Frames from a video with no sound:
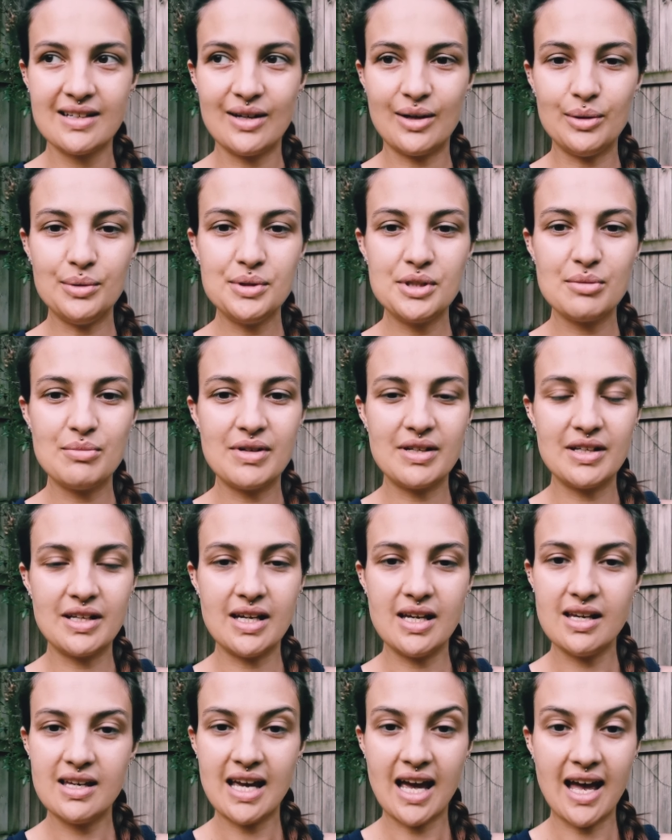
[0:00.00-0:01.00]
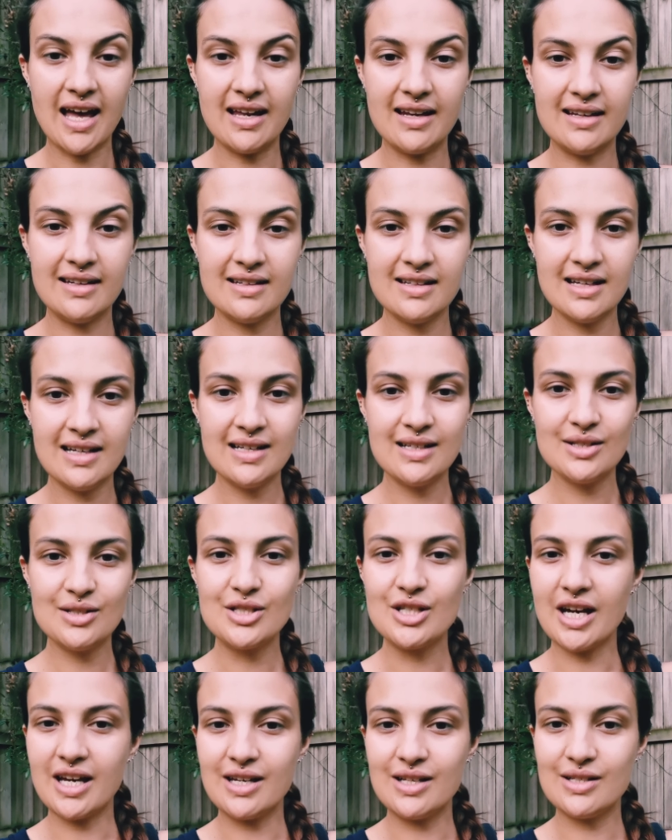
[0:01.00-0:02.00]
ultimately can
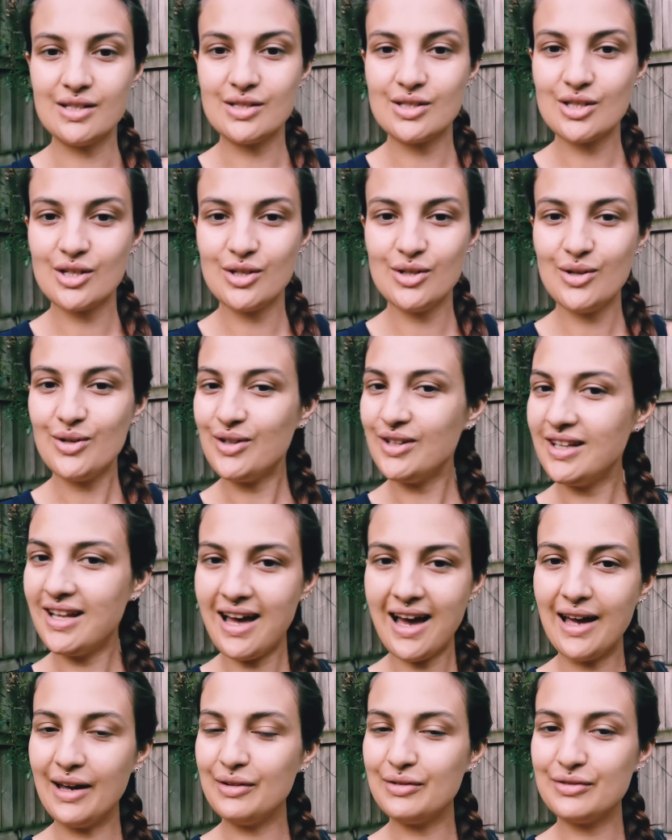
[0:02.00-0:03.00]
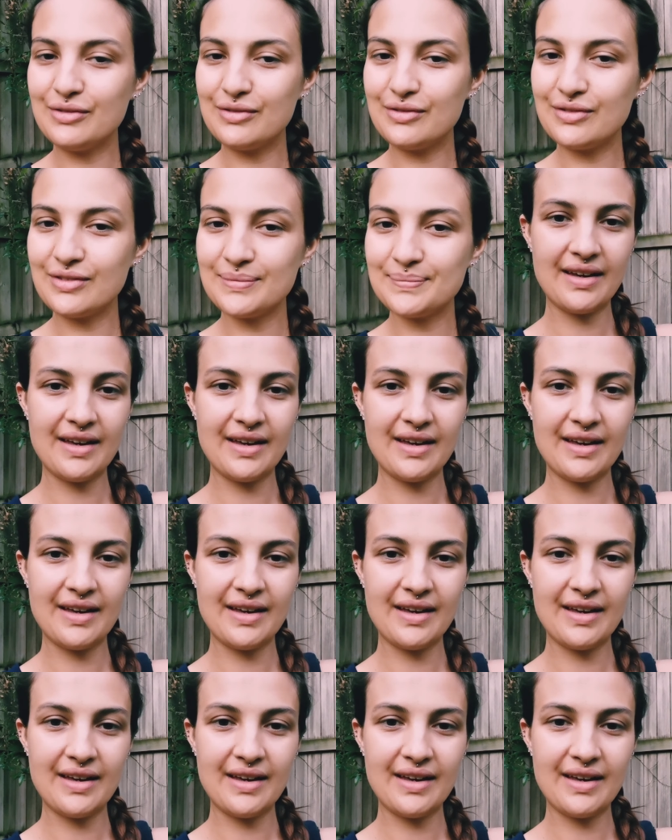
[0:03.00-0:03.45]
change your life.